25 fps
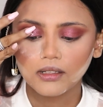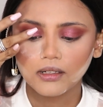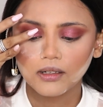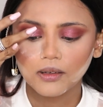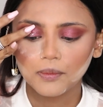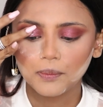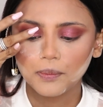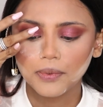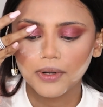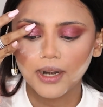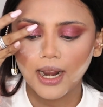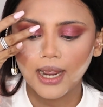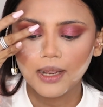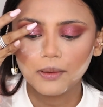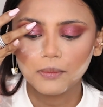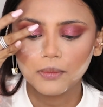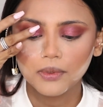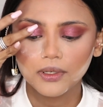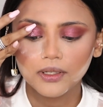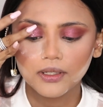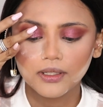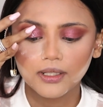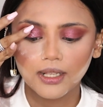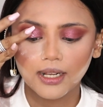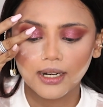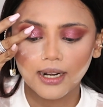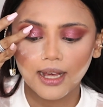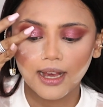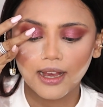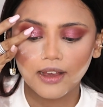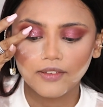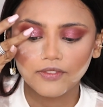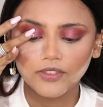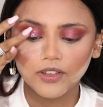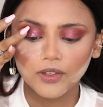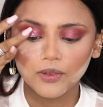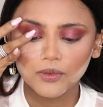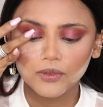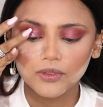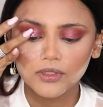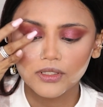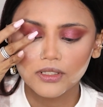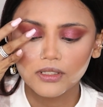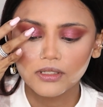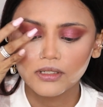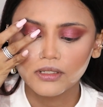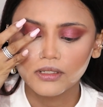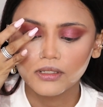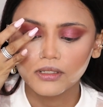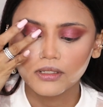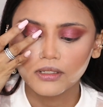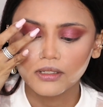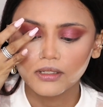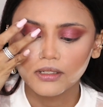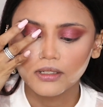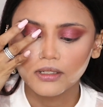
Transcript: the primer that I have used.